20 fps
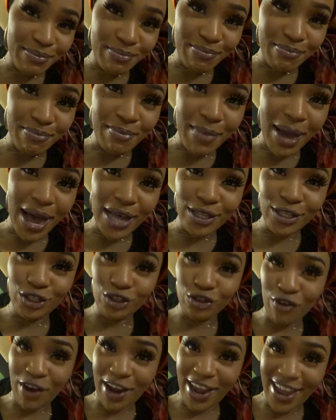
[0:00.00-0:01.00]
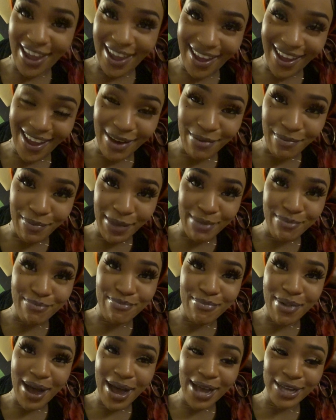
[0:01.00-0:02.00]
madre so and my
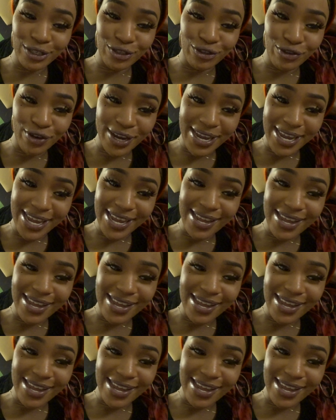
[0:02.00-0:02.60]
after padre.